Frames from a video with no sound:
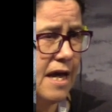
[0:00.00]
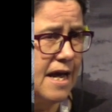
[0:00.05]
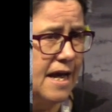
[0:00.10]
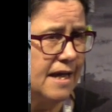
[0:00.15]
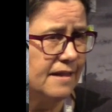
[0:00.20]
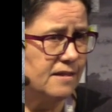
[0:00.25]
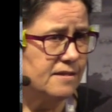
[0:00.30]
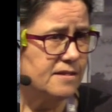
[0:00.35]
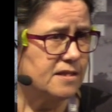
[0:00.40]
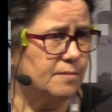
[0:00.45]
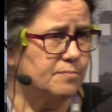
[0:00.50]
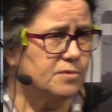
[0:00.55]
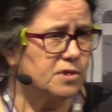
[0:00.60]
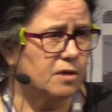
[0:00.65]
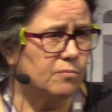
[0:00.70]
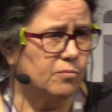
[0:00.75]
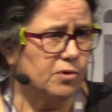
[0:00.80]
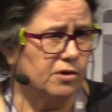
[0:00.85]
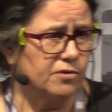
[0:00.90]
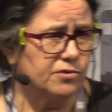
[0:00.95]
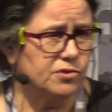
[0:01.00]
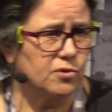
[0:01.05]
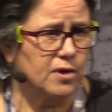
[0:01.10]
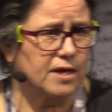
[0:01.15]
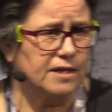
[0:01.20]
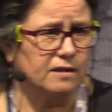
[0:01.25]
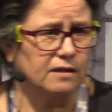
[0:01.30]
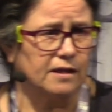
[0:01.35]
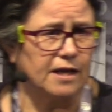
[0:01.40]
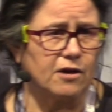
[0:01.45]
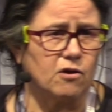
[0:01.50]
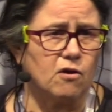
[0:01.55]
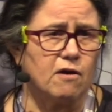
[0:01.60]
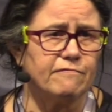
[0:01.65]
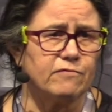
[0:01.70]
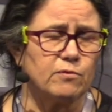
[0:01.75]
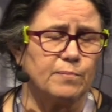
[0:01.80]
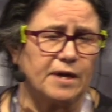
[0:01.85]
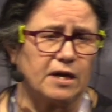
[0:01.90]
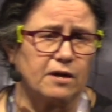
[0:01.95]
at the same time, we also had to lay
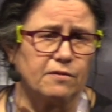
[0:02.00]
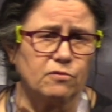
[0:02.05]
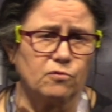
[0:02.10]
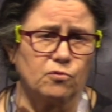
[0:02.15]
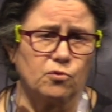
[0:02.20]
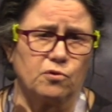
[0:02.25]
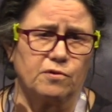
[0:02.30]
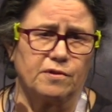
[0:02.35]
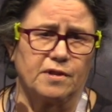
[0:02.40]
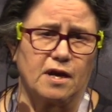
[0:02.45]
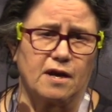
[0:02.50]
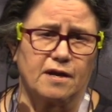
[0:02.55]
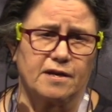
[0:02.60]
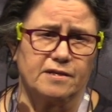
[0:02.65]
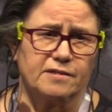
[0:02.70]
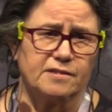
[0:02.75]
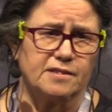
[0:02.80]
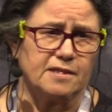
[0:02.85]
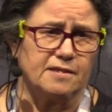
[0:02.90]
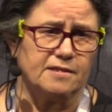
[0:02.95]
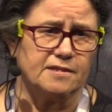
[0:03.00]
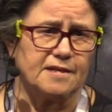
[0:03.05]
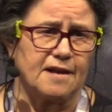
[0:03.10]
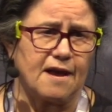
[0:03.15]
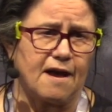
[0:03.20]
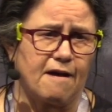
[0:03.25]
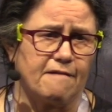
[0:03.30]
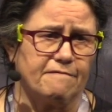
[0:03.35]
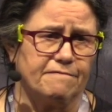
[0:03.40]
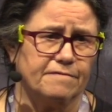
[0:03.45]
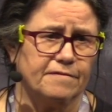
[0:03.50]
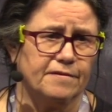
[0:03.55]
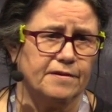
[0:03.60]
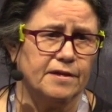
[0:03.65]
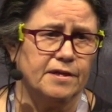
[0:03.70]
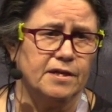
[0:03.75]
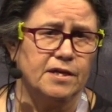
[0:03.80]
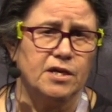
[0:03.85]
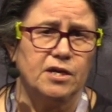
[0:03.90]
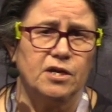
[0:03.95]
off about a third of the ISC staff.
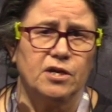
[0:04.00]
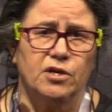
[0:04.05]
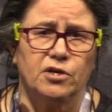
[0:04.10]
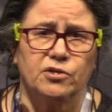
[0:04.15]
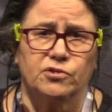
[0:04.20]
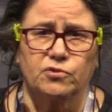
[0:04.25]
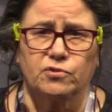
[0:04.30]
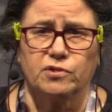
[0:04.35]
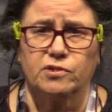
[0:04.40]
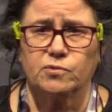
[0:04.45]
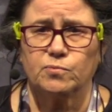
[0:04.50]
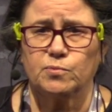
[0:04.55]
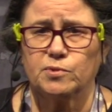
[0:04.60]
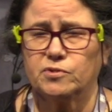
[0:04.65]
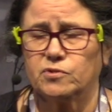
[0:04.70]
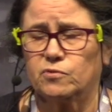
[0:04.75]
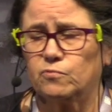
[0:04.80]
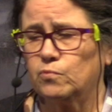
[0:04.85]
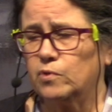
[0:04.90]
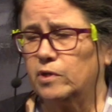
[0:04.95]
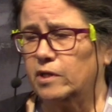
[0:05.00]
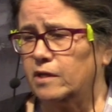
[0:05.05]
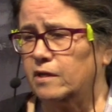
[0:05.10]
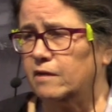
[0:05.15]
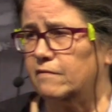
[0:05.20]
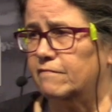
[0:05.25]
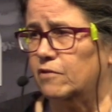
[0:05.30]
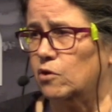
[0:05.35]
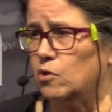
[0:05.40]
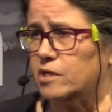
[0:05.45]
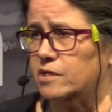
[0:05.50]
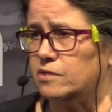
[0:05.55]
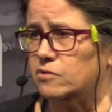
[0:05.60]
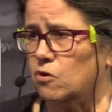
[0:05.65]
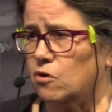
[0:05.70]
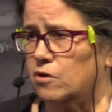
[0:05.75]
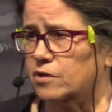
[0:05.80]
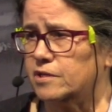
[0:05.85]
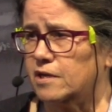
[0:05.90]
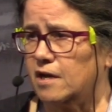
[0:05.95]
So this was really a very
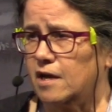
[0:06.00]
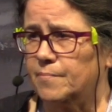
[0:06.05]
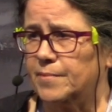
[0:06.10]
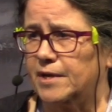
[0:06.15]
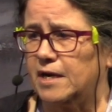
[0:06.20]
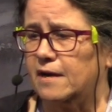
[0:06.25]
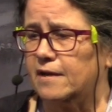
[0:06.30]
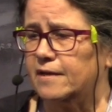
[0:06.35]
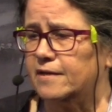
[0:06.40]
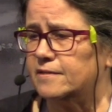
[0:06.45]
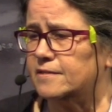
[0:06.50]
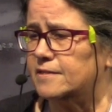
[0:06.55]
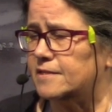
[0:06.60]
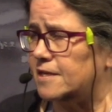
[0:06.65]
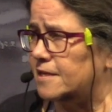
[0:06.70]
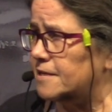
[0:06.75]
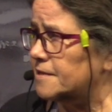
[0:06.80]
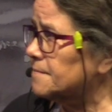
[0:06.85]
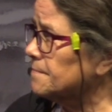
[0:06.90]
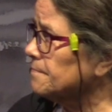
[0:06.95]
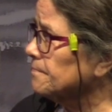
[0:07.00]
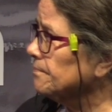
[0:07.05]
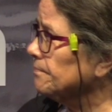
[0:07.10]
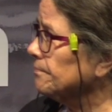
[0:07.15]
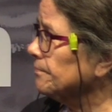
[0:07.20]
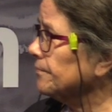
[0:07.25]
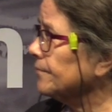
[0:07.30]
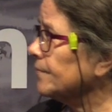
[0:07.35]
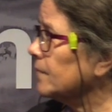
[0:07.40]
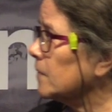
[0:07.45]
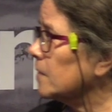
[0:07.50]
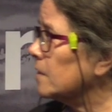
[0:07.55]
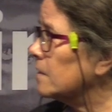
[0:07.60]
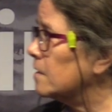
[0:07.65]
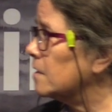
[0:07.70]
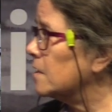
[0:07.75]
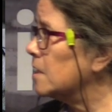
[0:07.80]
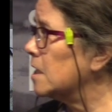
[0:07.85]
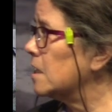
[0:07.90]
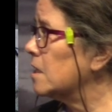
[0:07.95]
dark time at ISC.
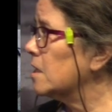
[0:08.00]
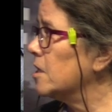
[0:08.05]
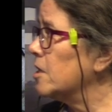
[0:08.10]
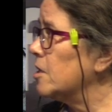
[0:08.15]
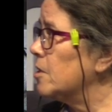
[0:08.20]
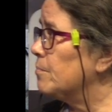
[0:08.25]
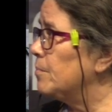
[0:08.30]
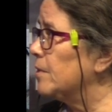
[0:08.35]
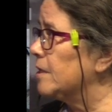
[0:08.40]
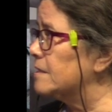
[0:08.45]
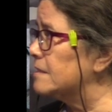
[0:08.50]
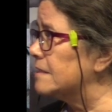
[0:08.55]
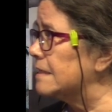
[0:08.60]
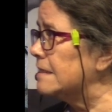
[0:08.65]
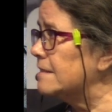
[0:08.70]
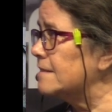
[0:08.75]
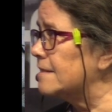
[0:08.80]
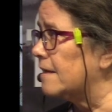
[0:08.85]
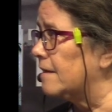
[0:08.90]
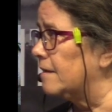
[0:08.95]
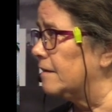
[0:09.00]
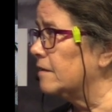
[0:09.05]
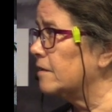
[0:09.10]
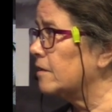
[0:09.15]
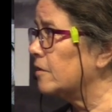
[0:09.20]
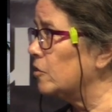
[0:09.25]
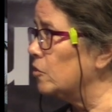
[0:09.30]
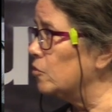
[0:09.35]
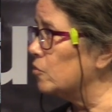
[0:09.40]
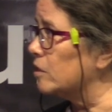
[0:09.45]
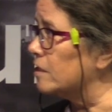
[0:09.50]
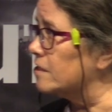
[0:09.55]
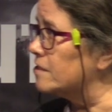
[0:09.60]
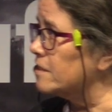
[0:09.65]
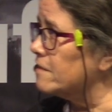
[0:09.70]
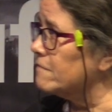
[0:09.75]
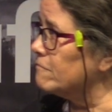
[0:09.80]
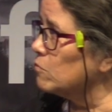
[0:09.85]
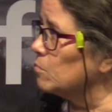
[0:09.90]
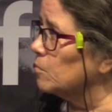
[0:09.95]
But since then, you can
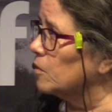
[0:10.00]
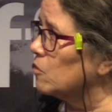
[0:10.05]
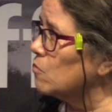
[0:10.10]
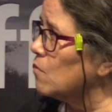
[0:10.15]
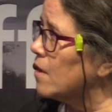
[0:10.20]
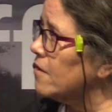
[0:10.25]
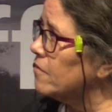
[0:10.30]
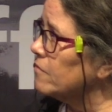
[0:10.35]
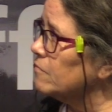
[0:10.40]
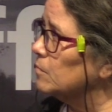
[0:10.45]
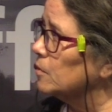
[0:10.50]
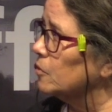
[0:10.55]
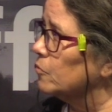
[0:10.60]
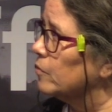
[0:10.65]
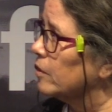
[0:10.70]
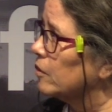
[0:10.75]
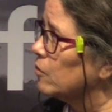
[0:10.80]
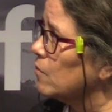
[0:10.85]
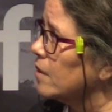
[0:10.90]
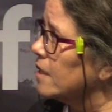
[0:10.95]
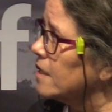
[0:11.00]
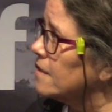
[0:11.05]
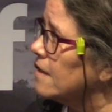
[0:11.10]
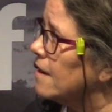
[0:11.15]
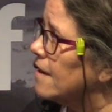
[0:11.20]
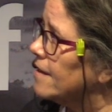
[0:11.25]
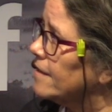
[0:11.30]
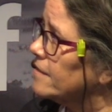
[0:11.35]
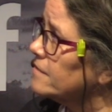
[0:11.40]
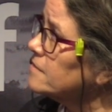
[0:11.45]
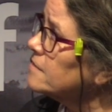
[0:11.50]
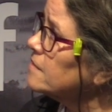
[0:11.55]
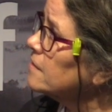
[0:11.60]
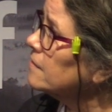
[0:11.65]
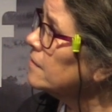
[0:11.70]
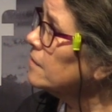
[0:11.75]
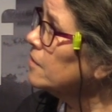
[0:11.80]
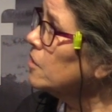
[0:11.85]
see from the crowd of blue and green guys,